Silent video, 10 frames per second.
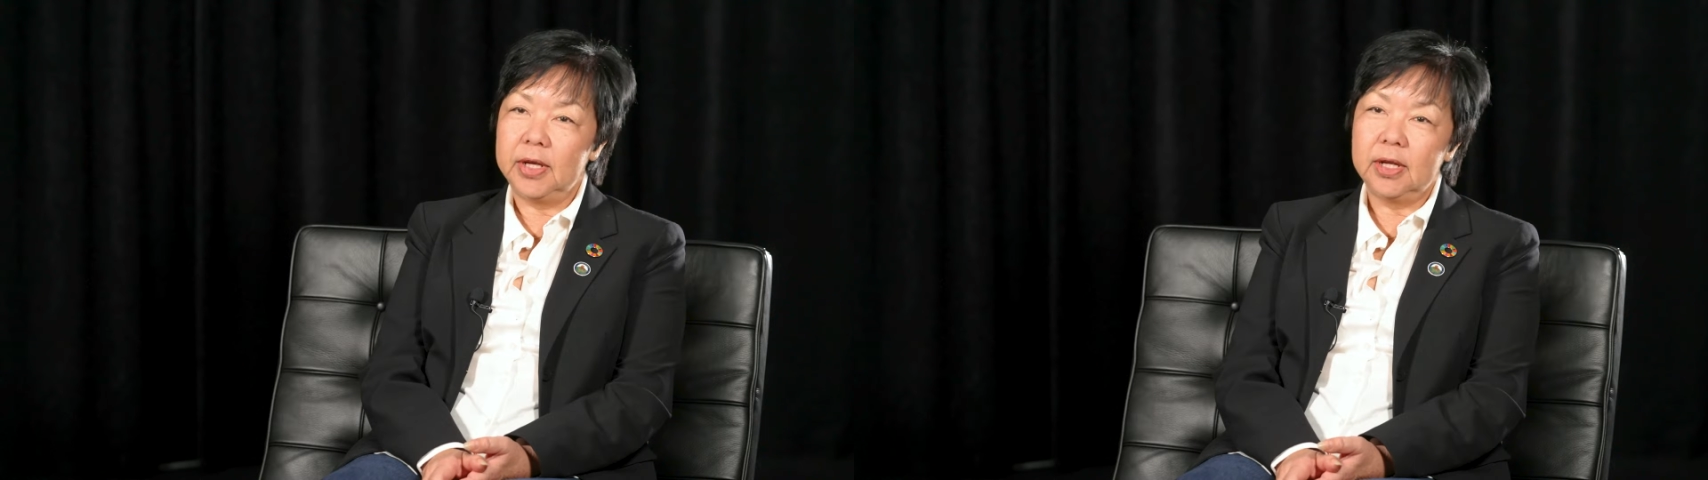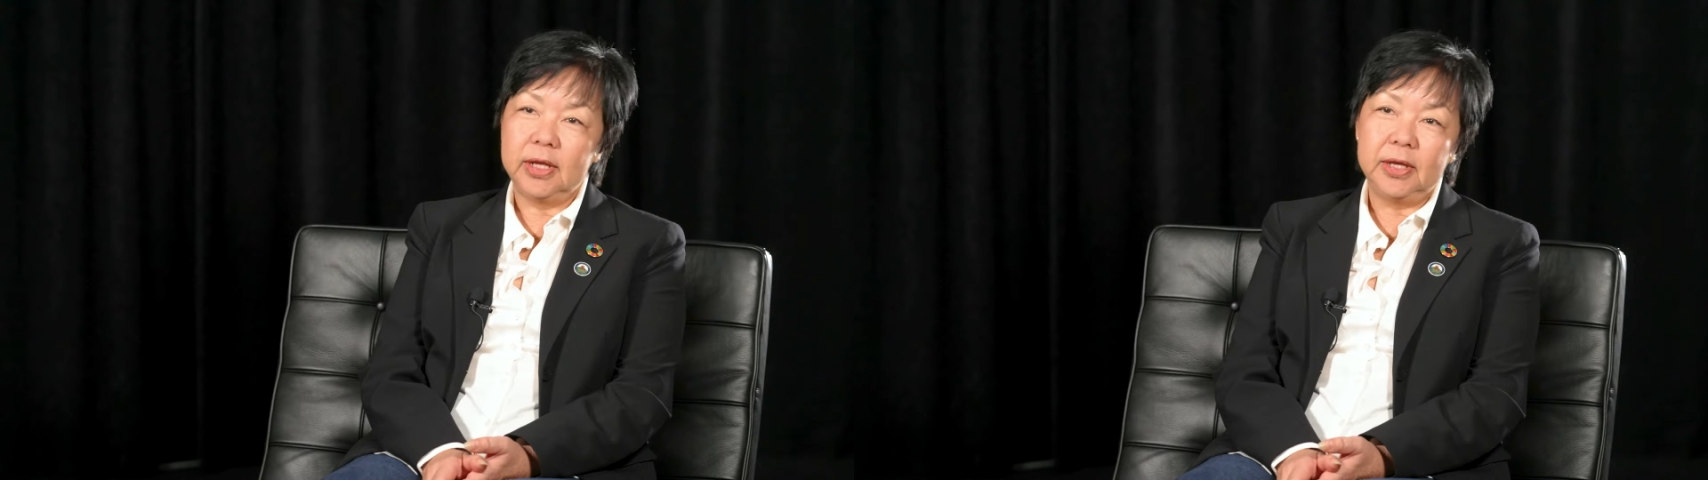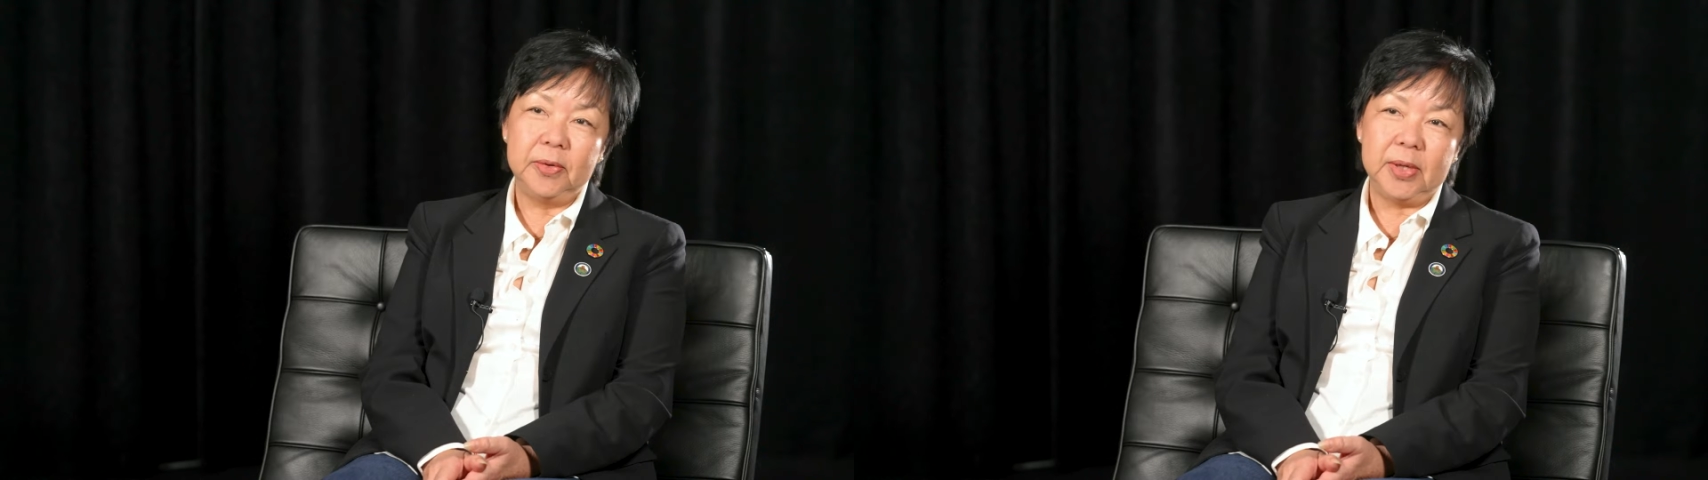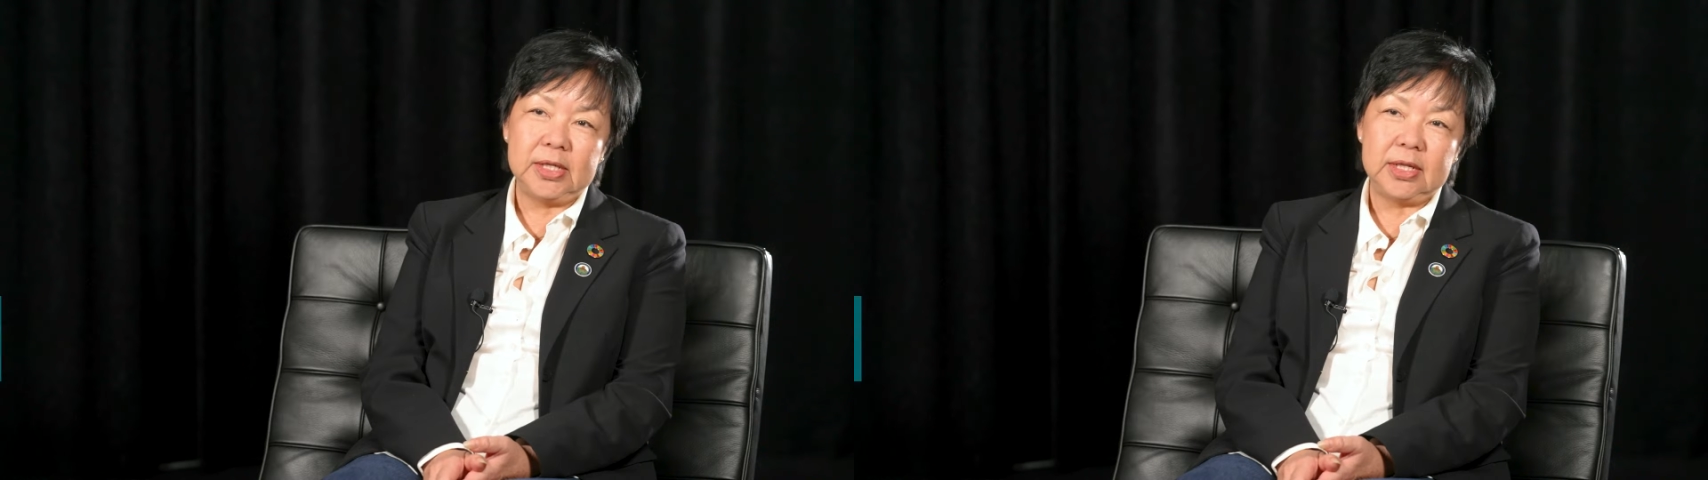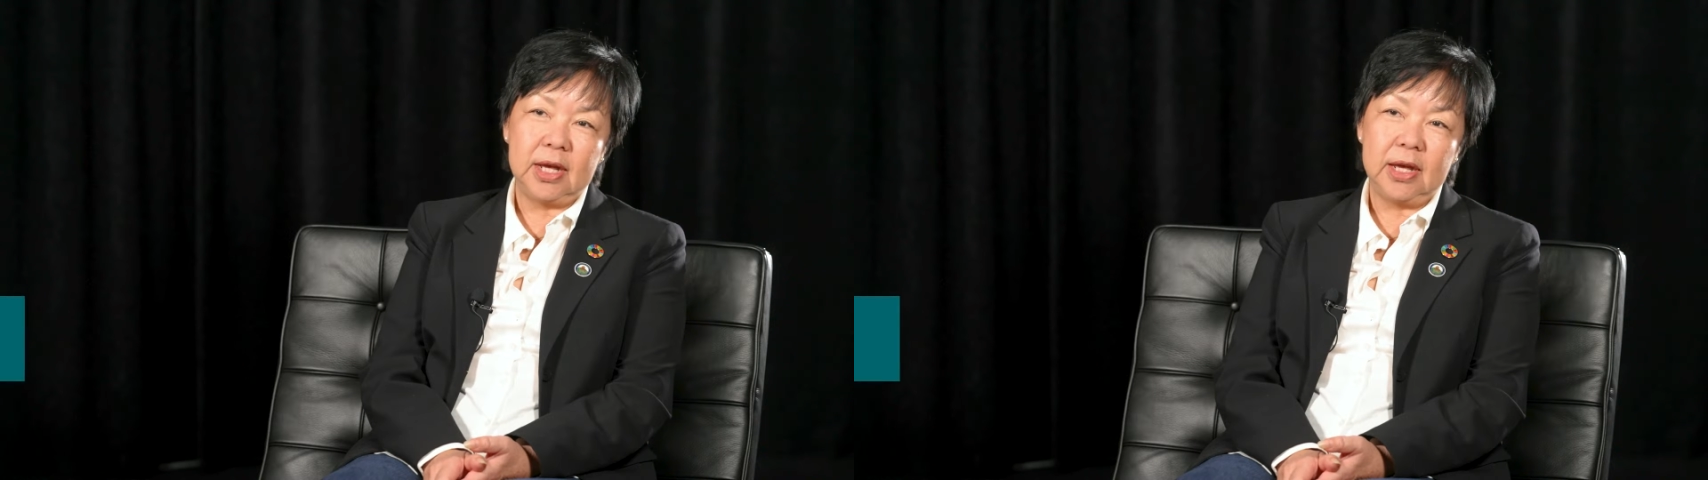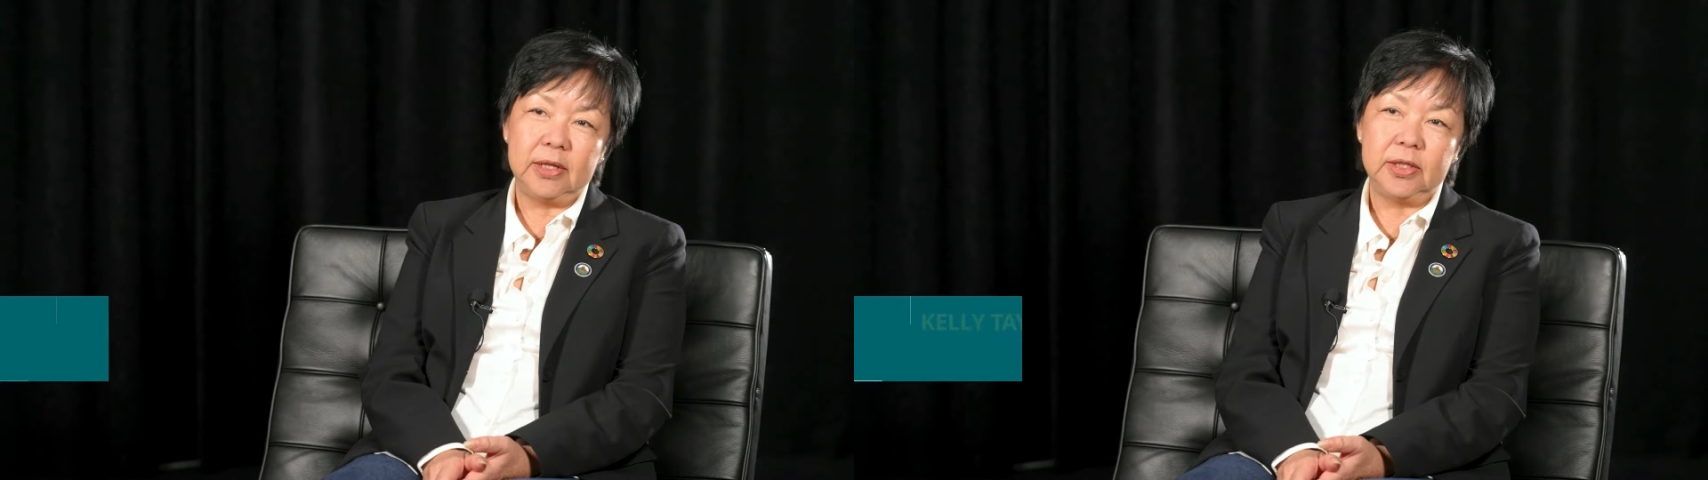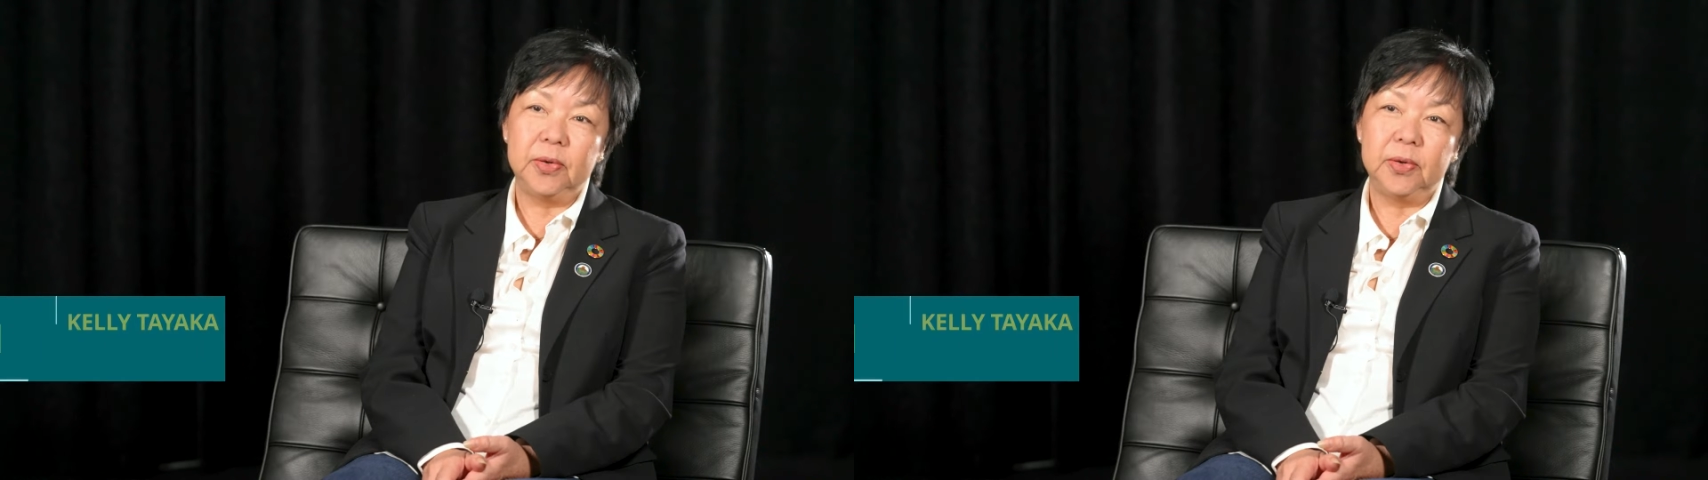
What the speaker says: ICLEI USA